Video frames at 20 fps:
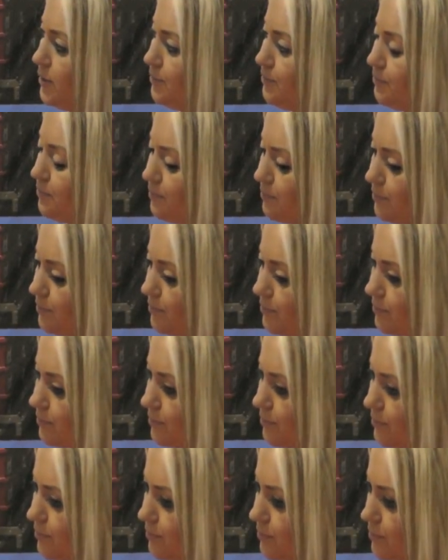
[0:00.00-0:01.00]

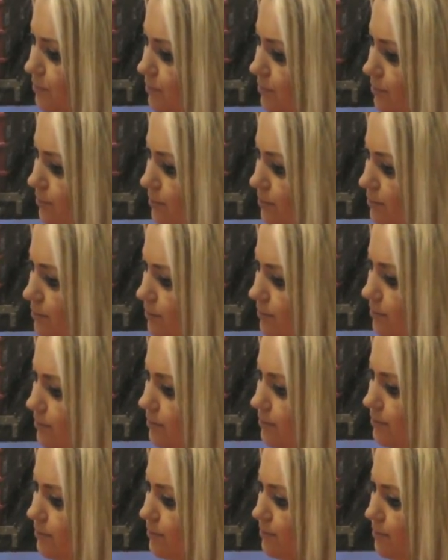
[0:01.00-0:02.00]

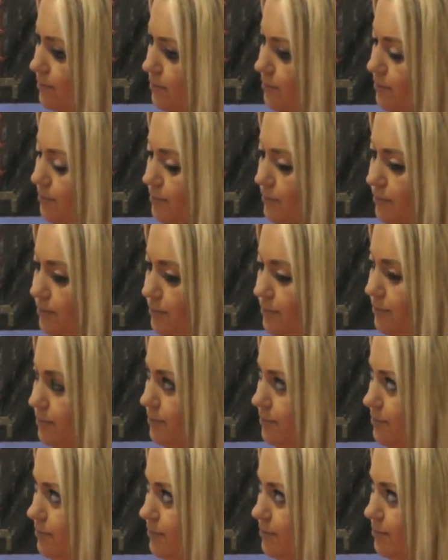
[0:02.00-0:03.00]

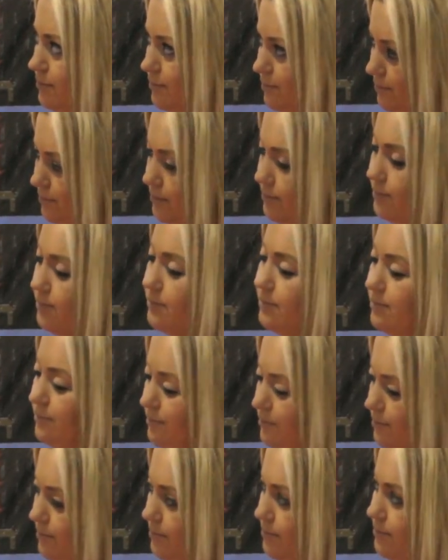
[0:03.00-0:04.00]

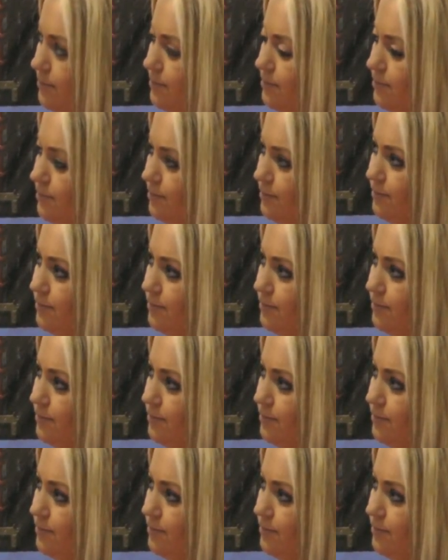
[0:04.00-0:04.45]
The person shown says nothing.